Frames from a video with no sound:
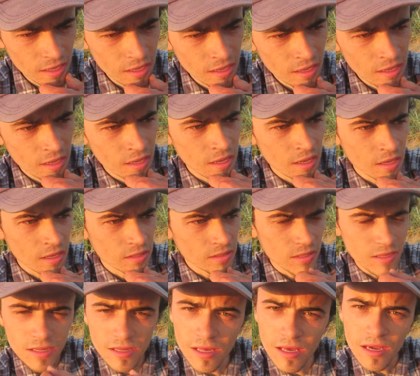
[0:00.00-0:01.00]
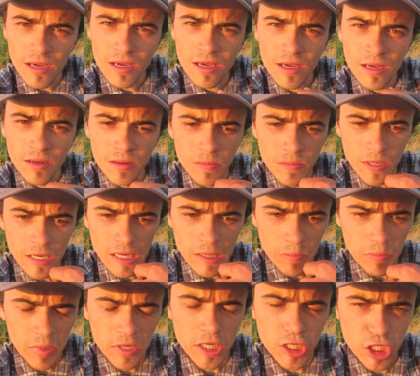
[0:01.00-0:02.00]
I think I'm gonna
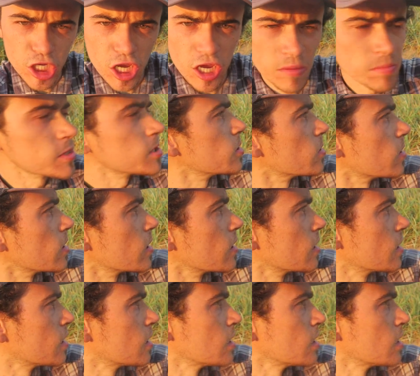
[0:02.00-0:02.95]
beach camp tonight.